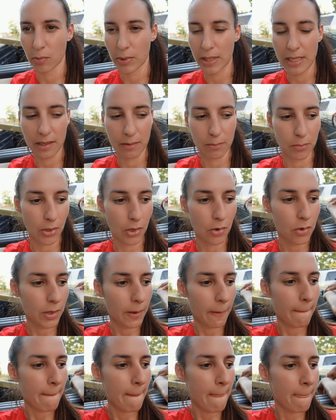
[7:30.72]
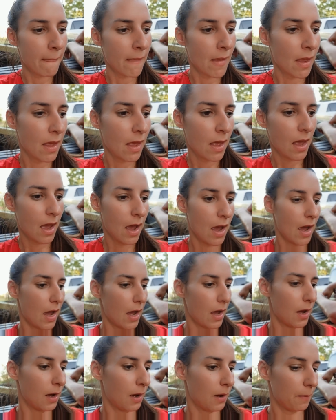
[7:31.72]
weak and broke.
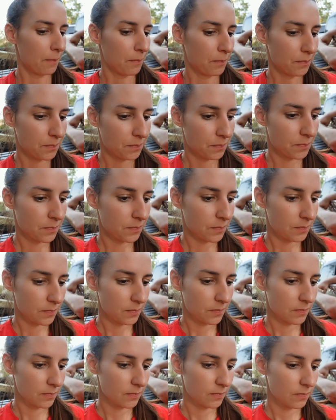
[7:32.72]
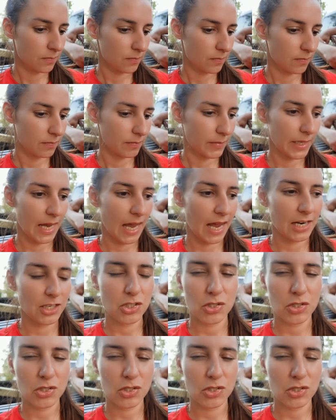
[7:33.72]
Um, yeah, I